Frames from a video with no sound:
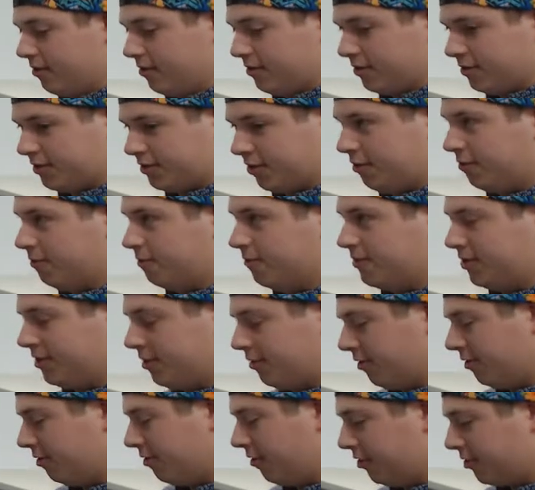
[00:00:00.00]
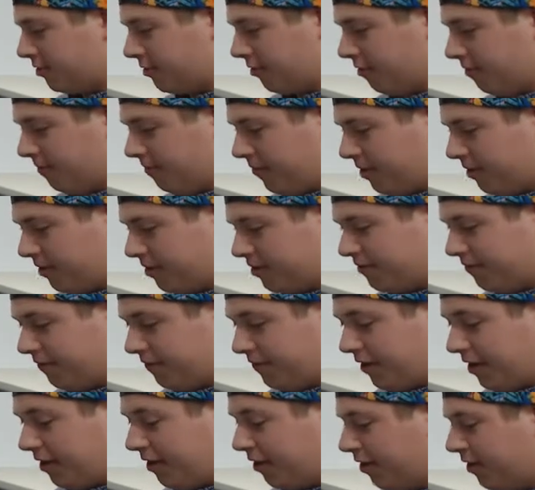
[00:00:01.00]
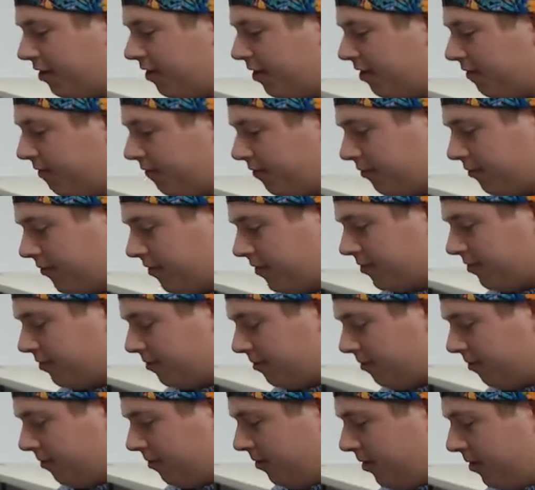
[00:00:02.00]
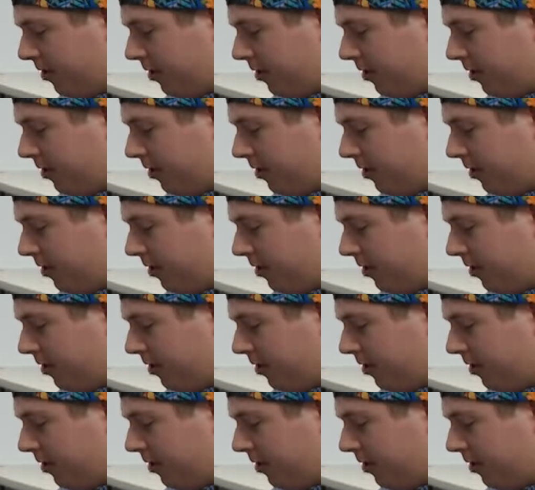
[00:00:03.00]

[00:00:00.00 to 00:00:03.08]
So stealing creature in the mirror is very influential,